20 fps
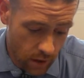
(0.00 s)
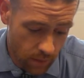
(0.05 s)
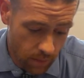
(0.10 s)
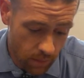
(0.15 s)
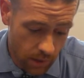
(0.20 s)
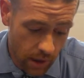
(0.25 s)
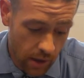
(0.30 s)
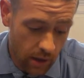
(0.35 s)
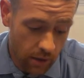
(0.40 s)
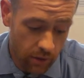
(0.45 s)

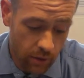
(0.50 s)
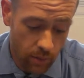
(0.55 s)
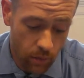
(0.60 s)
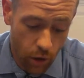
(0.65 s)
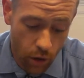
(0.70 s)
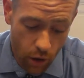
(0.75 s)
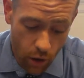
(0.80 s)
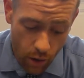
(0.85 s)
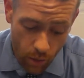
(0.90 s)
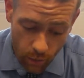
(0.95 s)
Because I'm
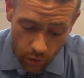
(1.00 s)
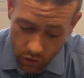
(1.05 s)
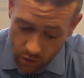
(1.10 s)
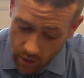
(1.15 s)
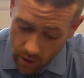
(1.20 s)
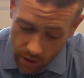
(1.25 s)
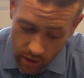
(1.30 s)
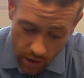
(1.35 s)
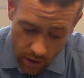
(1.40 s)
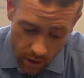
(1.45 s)
always
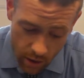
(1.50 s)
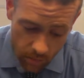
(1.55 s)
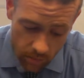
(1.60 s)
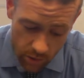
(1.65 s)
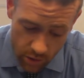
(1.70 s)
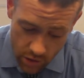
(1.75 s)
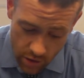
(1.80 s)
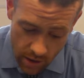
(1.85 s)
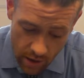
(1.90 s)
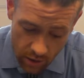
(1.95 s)
trying to help
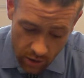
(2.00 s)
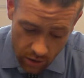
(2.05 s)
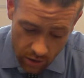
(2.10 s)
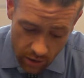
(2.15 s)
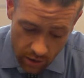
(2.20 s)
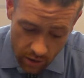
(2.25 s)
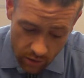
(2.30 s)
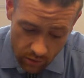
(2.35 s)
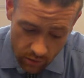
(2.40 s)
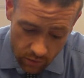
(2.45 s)
and change
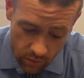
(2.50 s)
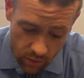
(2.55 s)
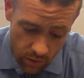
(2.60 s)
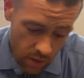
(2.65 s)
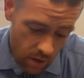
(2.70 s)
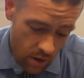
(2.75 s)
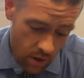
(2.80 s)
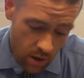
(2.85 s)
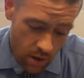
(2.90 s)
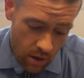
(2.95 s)
things,
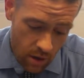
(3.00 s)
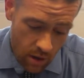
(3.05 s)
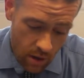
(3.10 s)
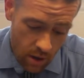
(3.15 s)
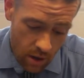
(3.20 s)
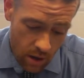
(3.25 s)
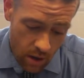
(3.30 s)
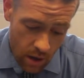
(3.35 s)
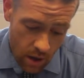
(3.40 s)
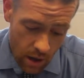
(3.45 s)

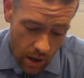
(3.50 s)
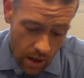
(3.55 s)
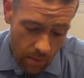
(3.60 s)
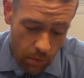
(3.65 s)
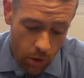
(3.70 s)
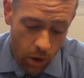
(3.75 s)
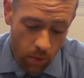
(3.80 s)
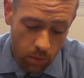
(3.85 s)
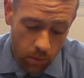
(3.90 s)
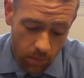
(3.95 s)
I'm
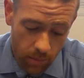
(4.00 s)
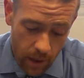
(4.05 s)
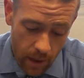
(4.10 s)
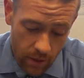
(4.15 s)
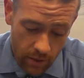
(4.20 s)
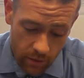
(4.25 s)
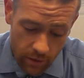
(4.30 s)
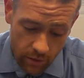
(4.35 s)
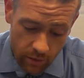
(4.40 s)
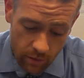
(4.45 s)
hoping my
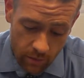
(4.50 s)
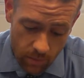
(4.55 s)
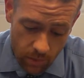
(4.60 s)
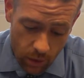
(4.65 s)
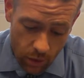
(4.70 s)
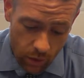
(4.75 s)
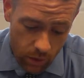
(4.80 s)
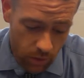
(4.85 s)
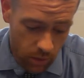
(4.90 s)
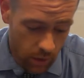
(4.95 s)

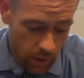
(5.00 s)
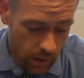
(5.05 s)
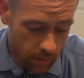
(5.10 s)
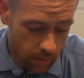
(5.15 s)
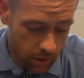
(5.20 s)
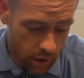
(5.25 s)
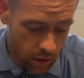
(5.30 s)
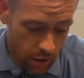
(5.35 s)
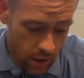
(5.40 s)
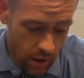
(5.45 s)
testimony will
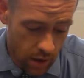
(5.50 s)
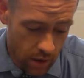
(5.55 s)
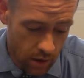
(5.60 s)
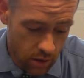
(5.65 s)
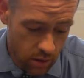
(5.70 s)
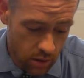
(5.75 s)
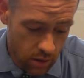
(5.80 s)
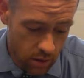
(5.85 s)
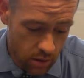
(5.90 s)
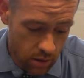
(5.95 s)
help to
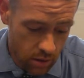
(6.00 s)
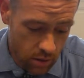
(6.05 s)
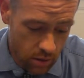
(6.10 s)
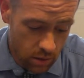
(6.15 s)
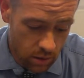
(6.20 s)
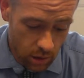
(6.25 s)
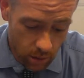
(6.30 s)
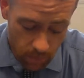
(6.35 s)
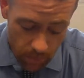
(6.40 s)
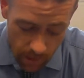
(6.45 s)
change
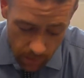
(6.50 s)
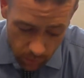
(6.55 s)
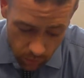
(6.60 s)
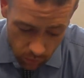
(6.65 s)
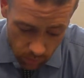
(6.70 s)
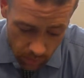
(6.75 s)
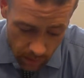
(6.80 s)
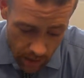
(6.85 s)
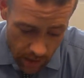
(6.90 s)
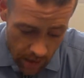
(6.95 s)
some
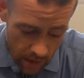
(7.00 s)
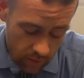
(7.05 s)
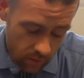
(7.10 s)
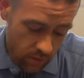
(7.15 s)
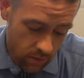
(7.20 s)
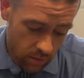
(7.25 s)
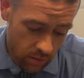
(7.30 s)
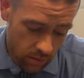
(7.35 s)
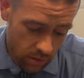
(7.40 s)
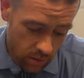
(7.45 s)
people's
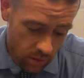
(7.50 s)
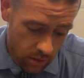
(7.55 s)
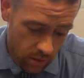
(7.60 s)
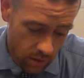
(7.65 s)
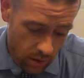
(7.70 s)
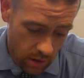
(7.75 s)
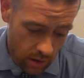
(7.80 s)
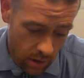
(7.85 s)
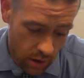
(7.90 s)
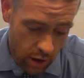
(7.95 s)
minds,
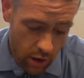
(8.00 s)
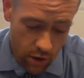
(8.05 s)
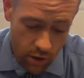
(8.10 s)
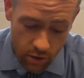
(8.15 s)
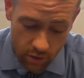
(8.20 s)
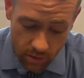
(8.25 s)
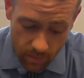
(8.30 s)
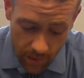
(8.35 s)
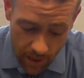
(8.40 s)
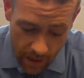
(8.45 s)

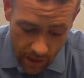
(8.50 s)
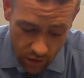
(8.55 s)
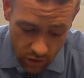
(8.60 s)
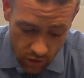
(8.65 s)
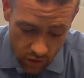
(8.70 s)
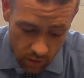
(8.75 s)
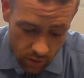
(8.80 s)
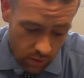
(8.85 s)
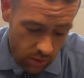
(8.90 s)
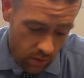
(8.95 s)
encourage some
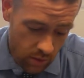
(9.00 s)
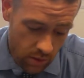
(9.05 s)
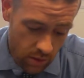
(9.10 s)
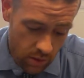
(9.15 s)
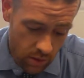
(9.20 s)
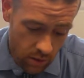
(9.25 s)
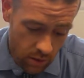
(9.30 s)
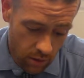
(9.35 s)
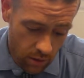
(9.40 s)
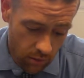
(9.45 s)
action,
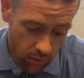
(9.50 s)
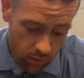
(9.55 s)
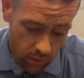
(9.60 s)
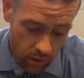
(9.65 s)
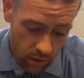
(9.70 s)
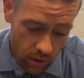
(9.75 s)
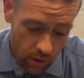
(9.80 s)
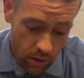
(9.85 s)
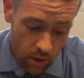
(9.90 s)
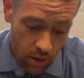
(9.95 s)
and
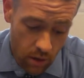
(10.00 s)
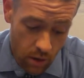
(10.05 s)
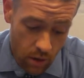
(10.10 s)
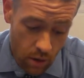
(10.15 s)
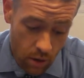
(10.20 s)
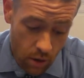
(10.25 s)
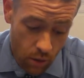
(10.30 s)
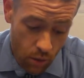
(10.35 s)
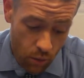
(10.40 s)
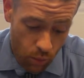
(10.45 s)
hopefully
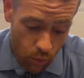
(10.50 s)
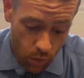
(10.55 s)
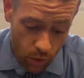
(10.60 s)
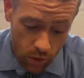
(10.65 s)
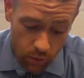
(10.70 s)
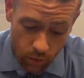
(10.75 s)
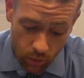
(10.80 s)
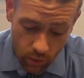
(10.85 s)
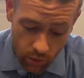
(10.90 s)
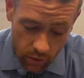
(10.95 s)

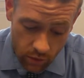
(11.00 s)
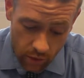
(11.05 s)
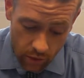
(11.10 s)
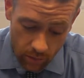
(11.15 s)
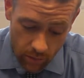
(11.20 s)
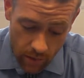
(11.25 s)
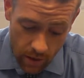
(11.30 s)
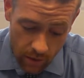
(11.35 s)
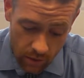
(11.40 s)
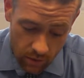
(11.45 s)
work towards the
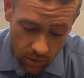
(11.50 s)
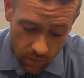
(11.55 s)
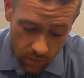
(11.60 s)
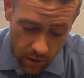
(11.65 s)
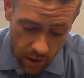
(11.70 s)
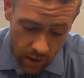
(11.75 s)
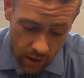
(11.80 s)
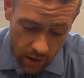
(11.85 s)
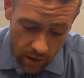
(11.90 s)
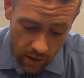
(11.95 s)
expansion of
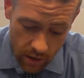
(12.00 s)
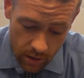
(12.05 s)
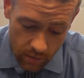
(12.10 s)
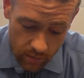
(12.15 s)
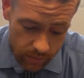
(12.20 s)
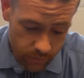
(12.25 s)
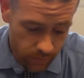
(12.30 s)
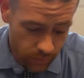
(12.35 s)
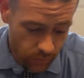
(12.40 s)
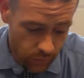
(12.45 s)
Medicaid
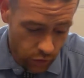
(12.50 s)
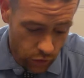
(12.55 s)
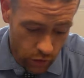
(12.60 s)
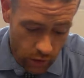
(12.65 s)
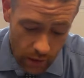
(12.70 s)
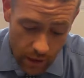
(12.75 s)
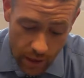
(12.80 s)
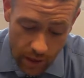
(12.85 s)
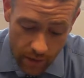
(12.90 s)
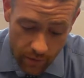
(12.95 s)
so
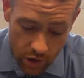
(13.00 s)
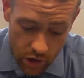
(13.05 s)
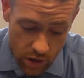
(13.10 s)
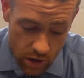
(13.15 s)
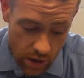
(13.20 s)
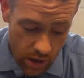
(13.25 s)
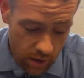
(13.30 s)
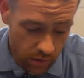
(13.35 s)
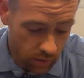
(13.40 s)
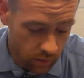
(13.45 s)
that I have a
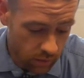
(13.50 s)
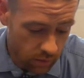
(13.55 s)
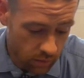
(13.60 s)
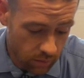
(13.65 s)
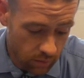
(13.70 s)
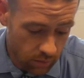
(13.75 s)
chance